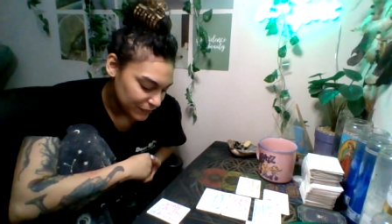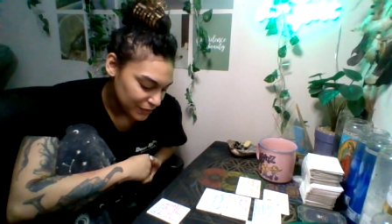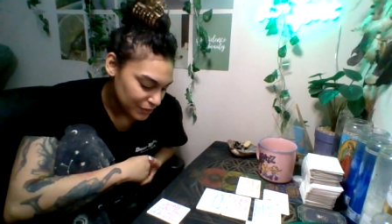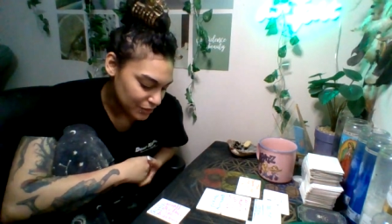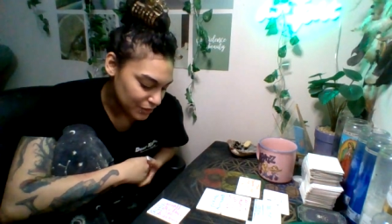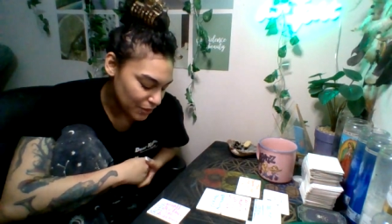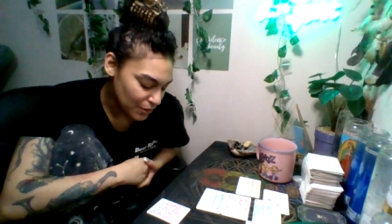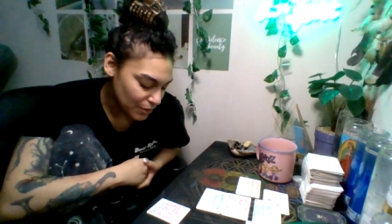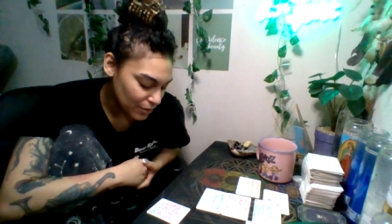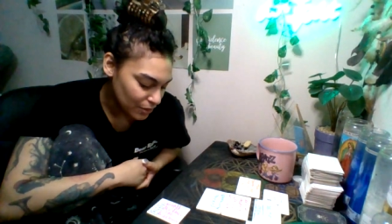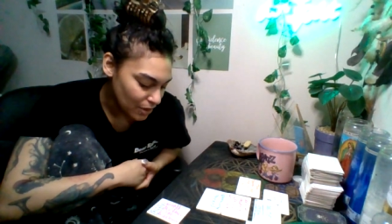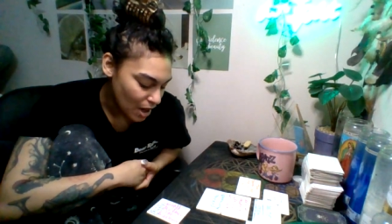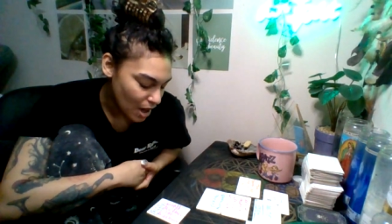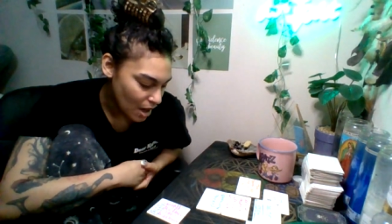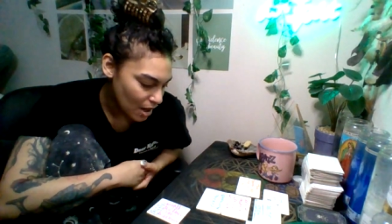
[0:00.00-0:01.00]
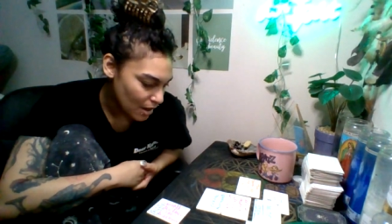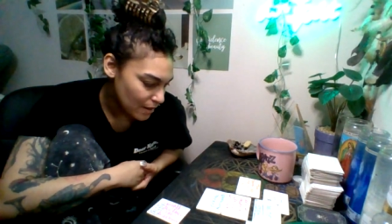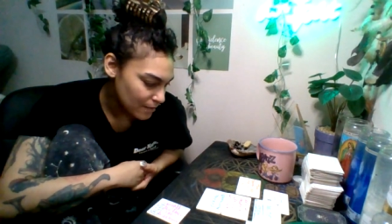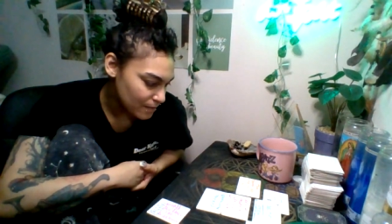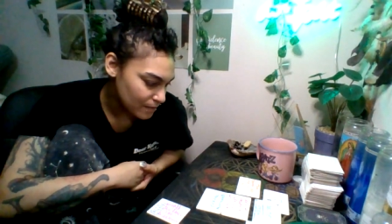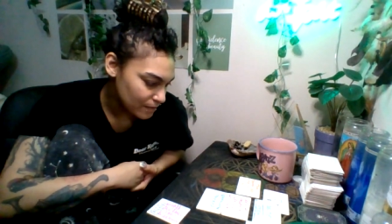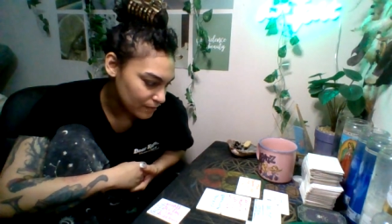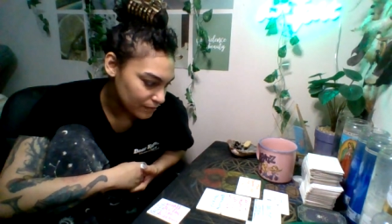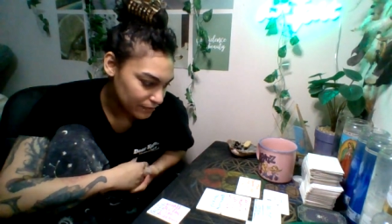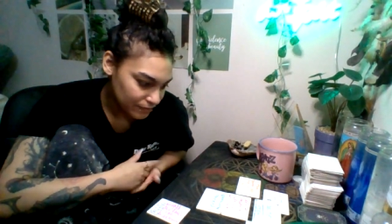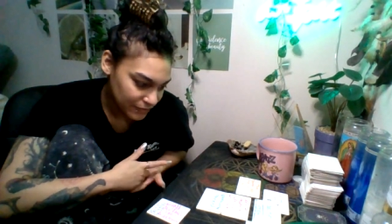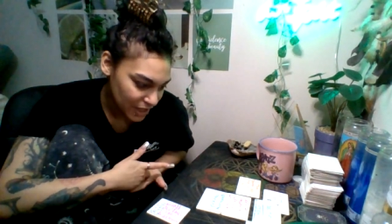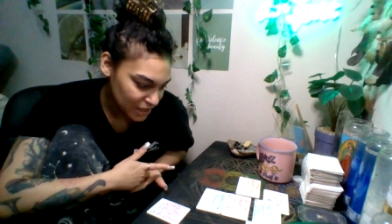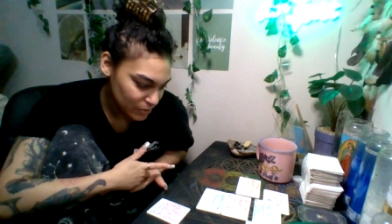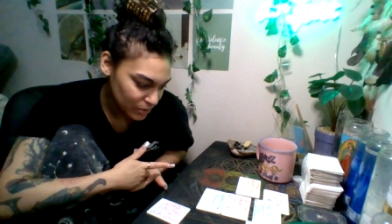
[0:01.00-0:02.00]
So,
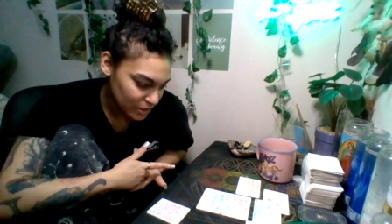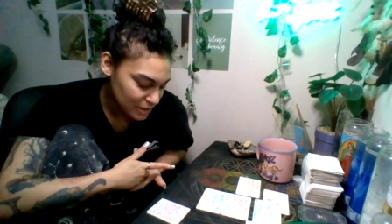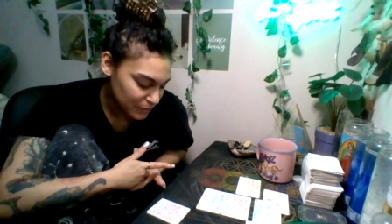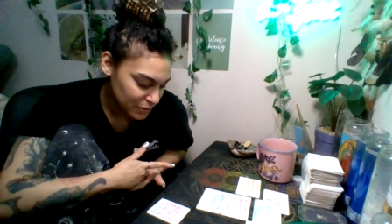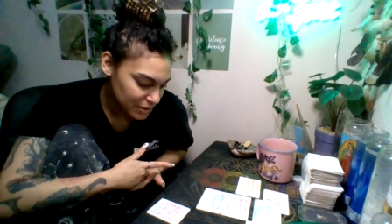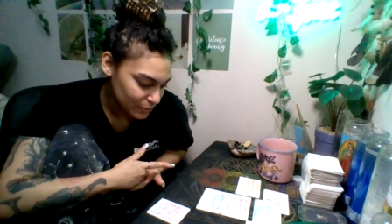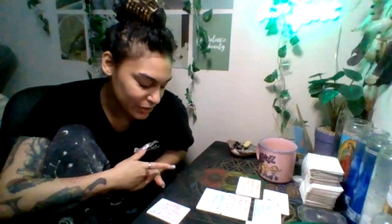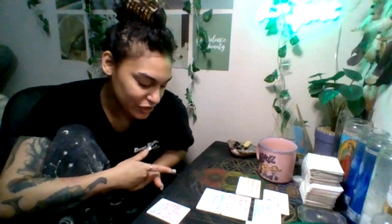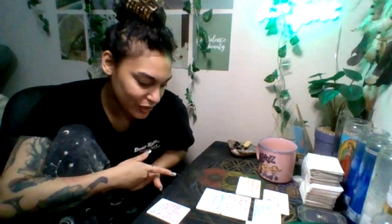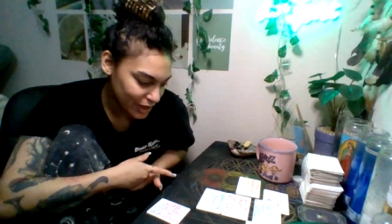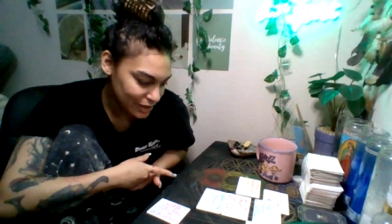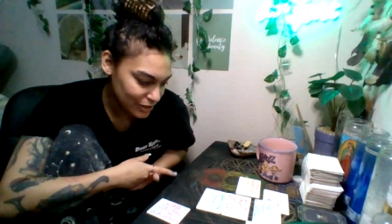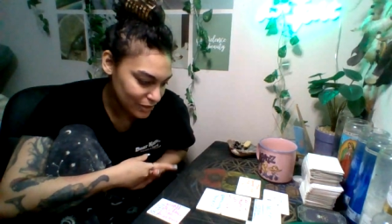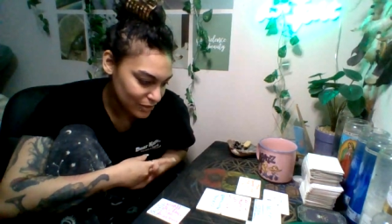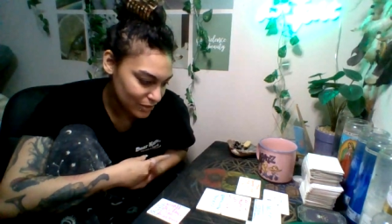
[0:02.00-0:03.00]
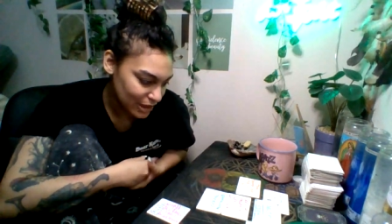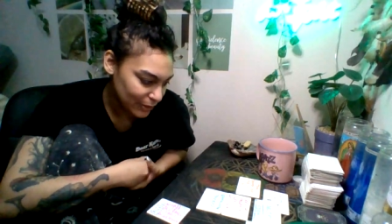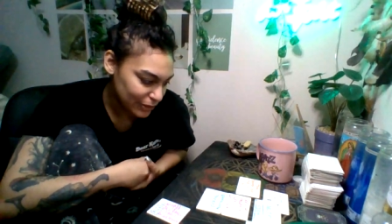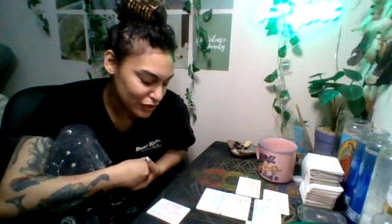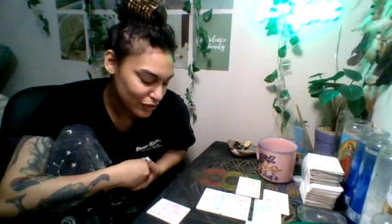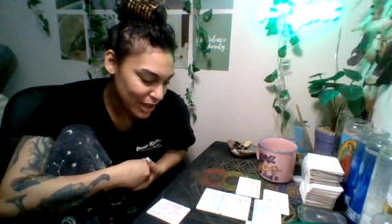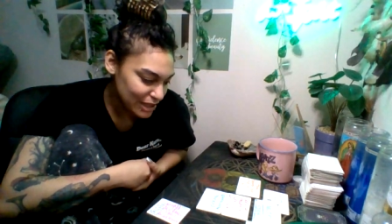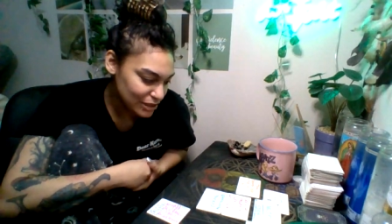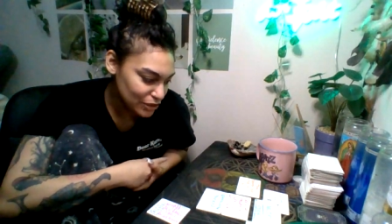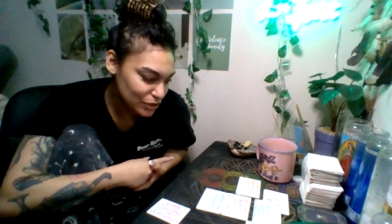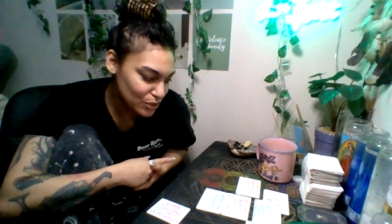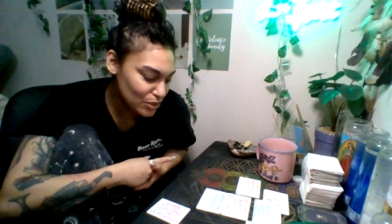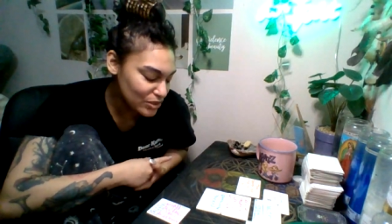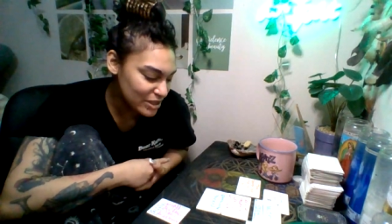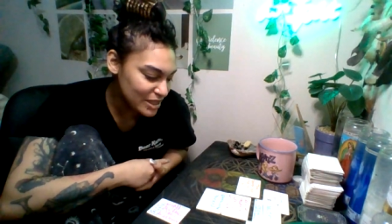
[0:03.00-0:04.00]
that's what this person was trying to do. They were trying to
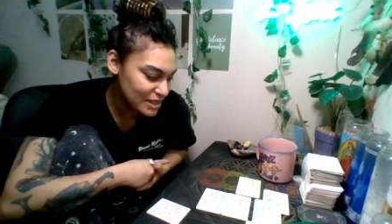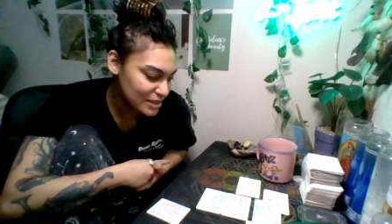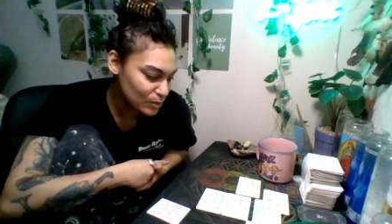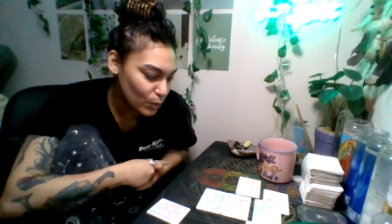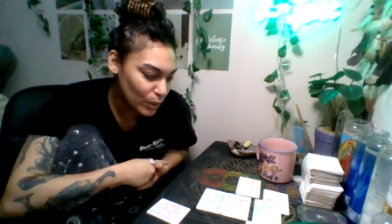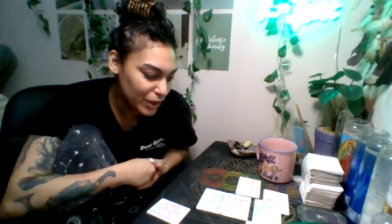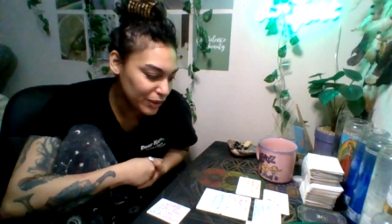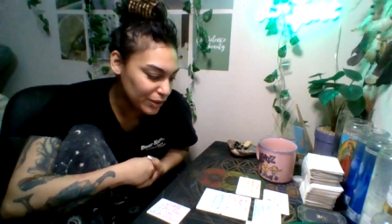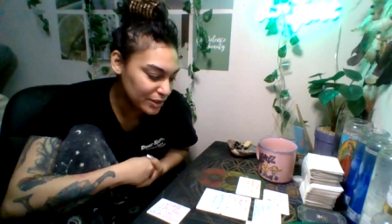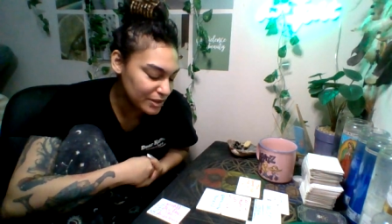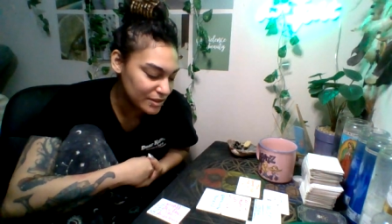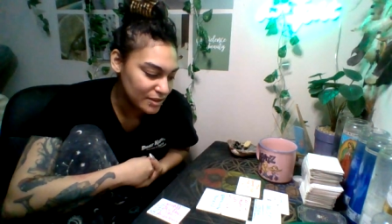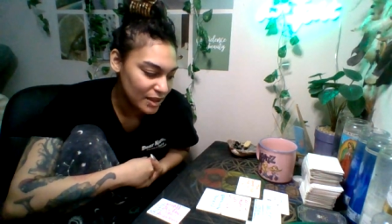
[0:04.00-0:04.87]
do these weird